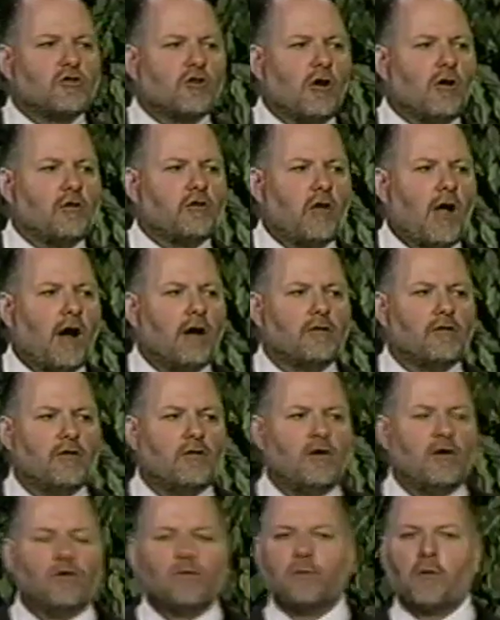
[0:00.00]
Schulze heart
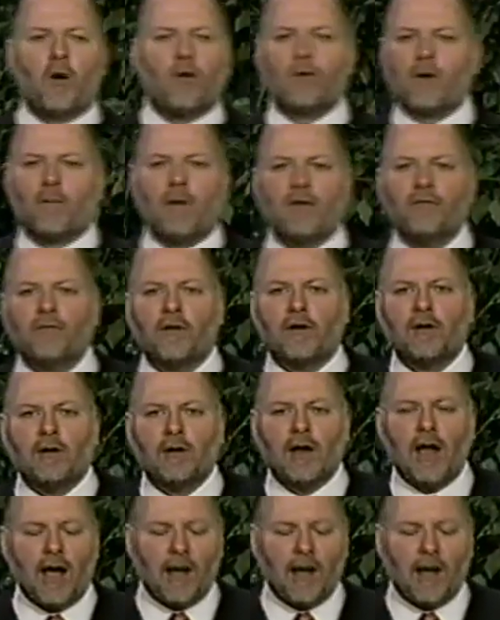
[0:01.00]
disease program. I figured it